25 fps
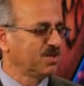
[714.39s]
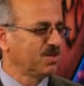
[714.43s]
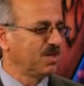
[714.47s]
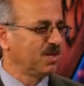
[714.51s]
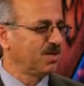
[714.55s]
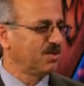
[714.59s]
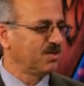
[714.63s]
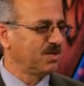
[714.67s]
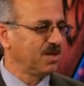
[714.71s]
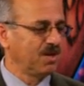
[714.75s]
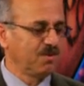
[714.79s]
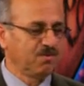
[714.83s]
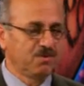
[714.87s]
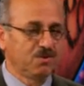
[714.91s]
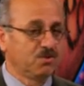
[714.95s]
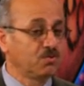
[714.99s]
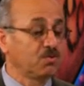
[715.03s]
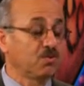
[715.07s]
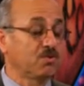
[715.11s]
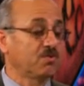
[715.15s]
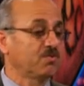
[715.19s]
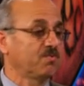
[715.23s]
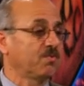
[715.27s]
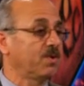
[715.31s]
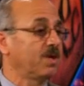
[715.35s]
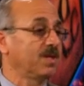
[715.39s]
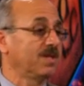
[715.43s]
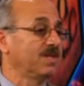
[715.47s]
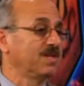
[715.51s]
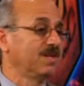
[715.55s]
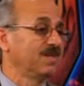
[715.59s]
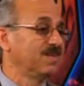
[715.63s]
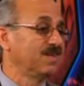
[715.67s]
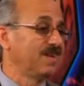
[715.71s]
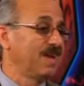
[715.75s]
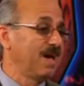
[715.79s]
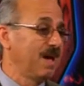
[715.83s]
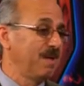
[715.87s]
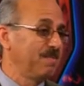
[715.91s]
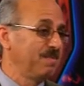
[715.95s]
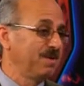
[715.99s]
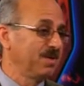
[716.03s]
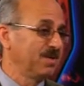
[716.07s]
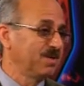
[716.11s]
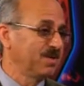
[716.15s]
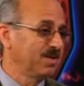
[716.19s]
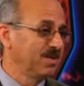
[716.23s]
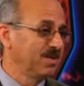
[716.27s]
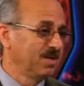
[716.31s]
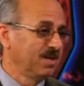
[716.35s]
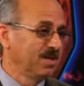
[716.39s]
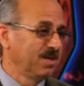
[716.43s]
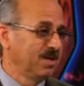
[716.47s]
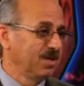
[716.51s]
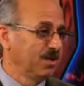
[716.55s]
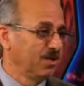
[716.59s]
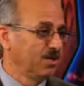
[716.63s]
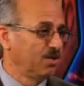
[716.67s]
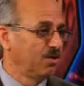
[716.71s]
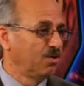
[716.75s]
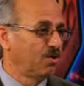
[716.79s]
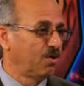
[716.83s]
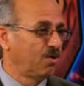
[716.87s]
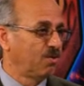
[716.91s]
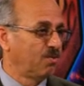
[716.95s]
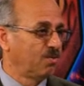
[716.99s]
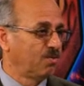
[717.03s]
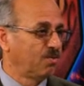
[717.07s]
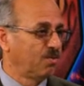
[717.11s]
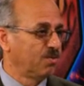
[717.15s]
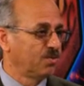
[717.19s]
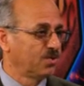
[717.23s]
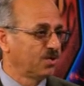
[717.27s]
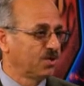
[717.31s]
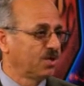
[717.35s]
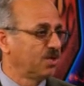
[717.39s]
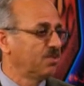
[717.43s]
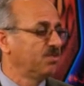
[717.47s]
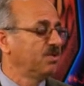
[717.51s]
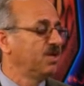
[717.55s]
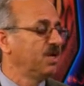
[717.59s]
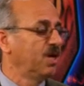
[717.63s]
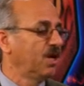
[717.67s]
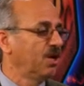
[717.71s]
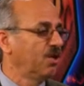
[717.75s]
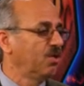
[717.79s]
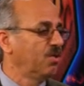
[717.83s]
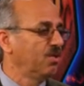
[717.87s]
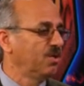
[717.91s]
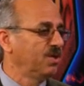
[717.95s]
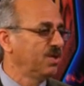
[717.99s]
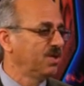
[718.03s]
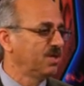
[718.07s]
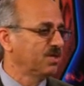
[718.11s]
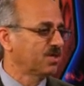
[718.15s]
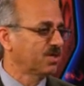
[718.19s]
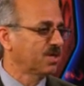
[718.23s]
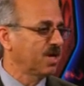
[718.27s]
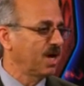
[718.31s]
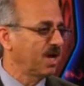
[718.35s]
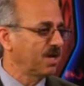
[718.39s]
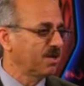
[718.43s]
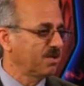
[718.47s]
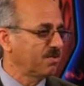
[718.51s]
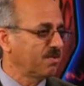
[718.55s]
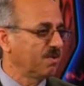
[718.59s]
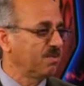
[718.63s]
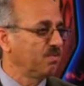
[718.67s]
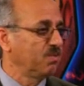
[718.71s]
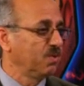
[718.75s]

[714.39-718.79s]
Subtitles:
They say, we don't want Islamic, Sharia law in this country.